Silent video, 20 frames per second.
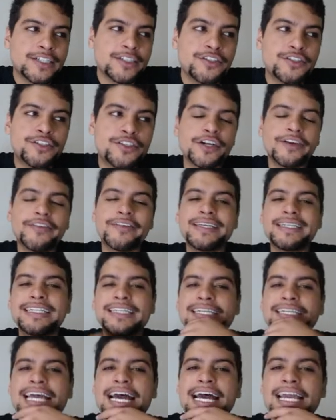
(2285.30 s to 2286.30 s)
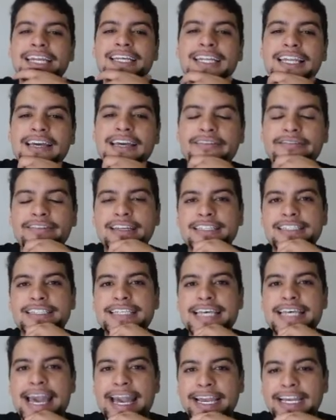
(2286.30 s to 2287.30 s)
During the 9 11
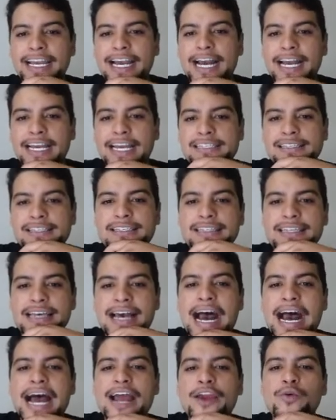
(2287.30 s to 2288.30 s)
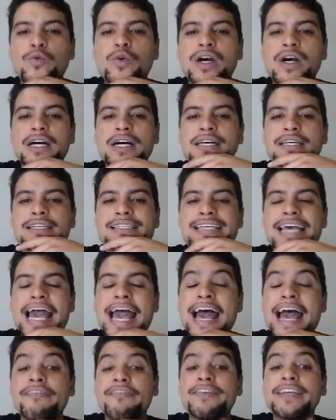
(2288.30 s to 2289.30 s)
attack, guys, I was
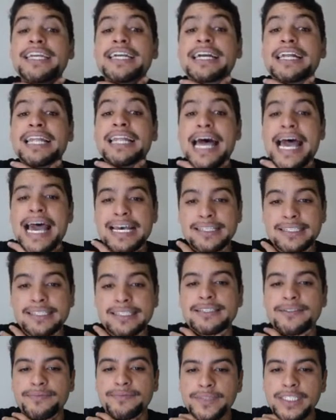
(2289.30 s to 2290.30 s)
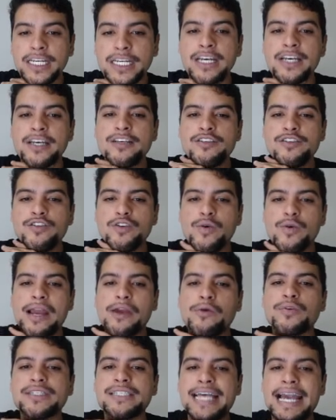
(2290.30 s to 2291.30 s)
having class. So
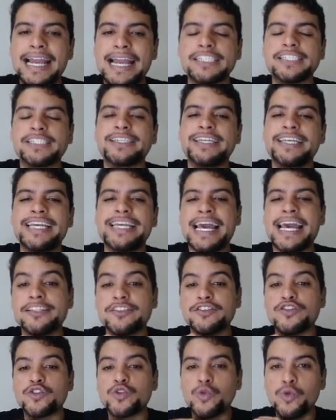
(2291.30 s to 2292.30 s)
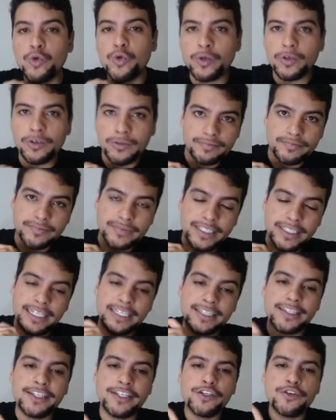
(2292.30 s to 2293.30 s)
I was actually at school
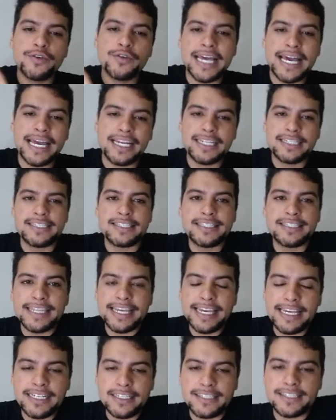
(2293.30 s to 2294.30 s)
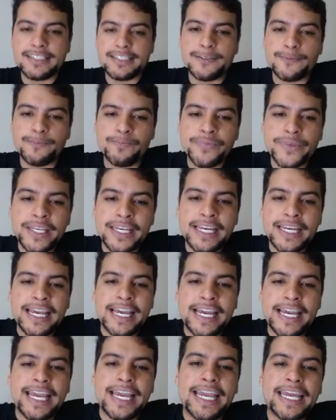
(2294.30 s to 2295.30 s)
in the United States
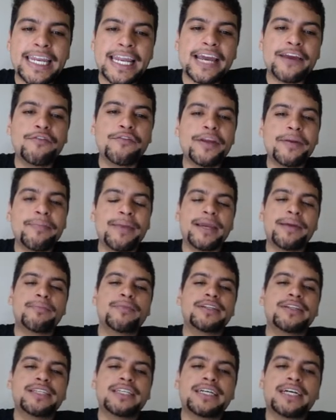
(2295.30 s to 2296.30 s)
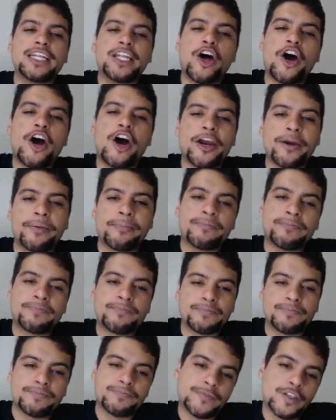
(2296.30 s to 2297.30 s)
and I remember the alarm
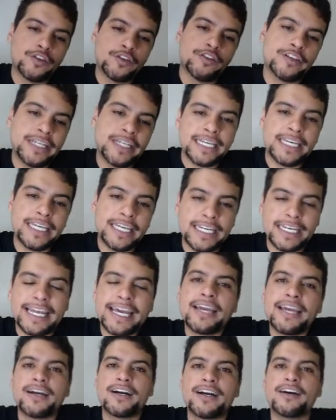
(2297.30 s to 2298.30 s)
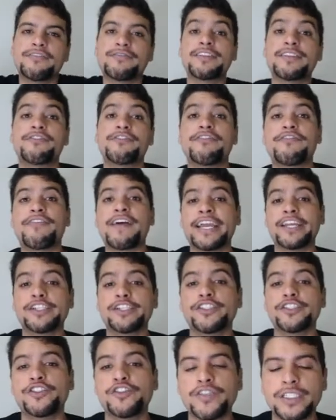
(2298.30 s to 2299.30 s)
ringing eh, of the
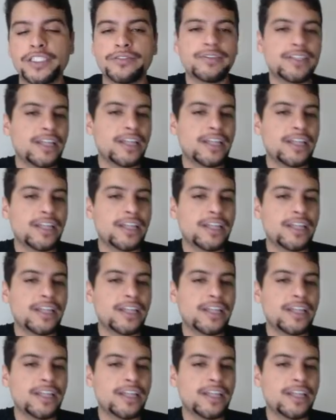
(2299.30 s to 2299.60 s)
fire drill.